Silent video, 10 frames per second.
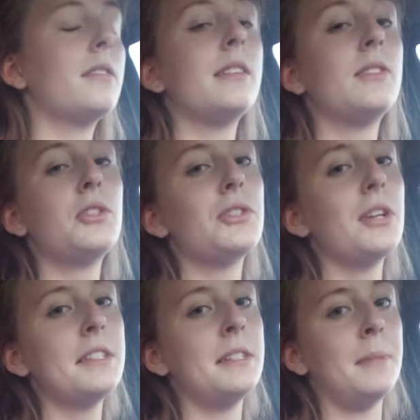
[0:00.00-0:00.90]
it's
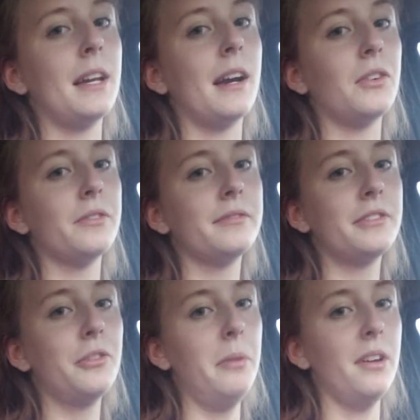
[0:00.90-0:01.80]
stressing me out,
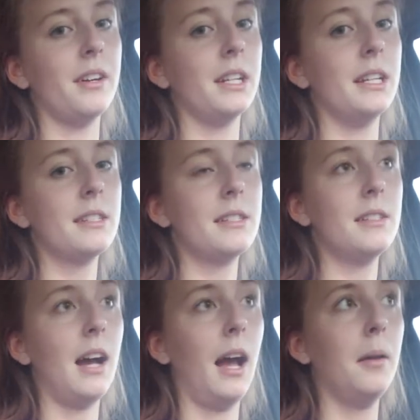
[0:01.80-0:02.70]
to be
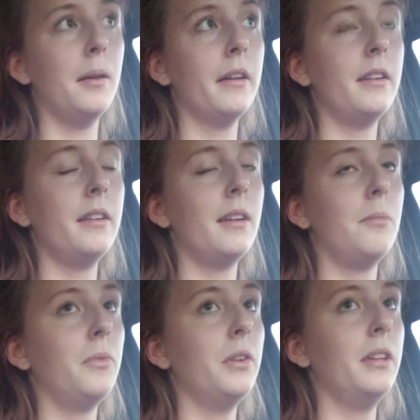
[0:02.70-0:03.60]
honest.
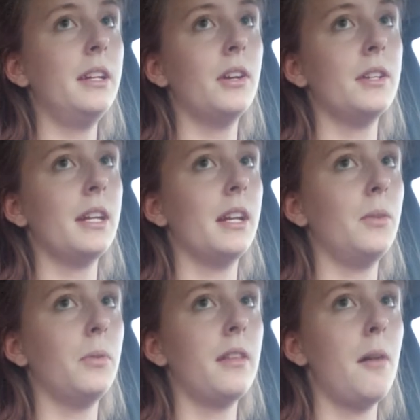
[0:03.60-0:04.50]
I'm really irritated
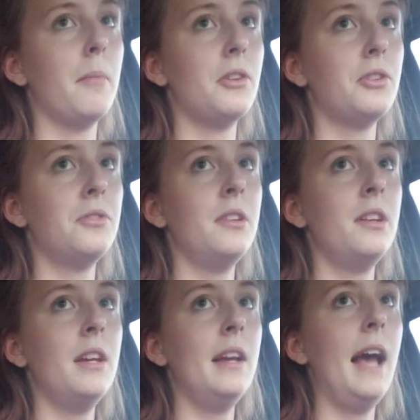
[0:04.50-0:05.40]
with how much
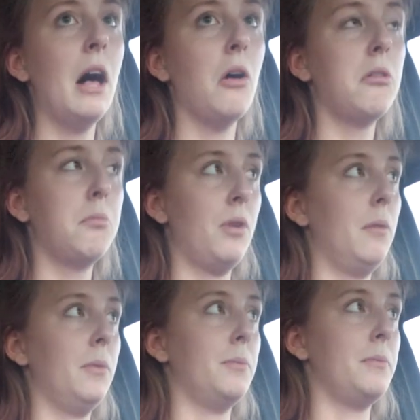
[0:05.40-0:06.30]
health
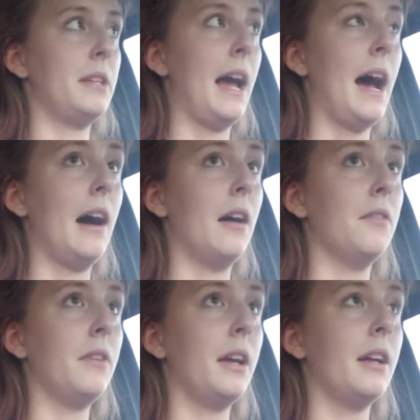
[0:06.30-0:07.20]
problems I
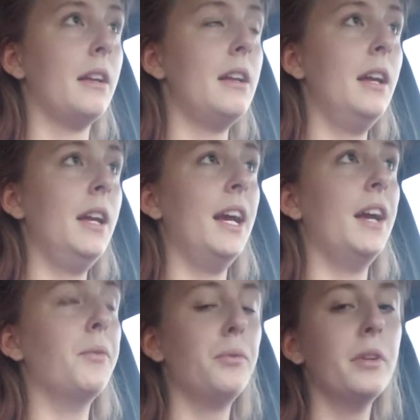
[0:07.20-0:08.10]
have, and
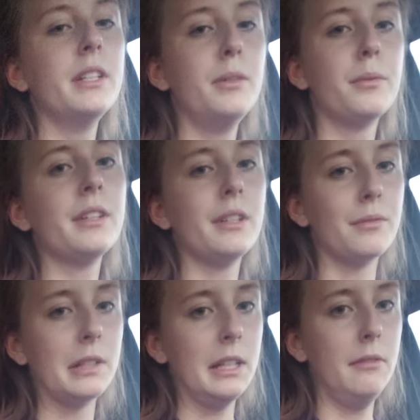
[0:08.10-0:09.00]
it really, really,
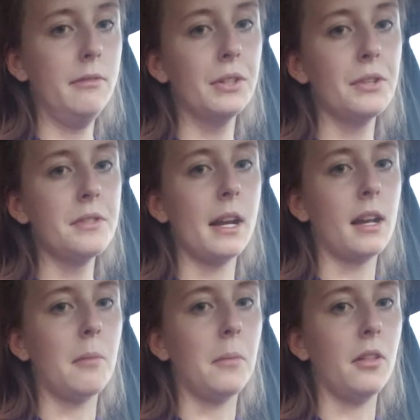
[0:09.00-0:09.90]
really feels
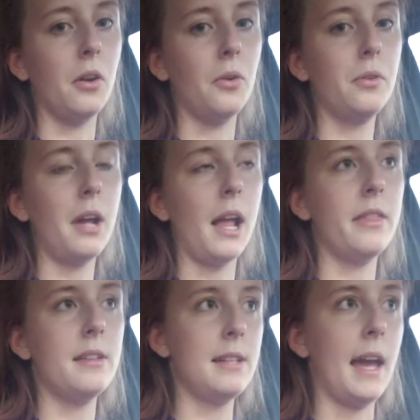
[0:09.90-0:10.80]
like I'm alone at
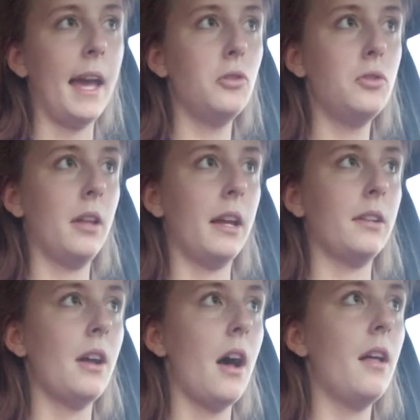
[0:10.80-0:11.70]
this age. Like,
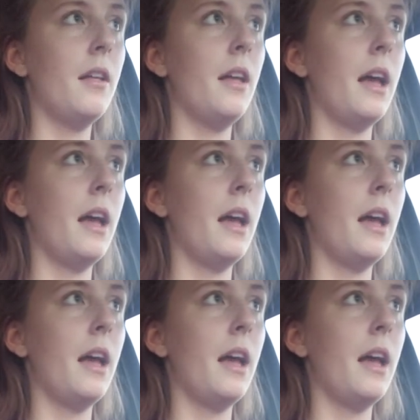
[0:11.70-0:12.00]
not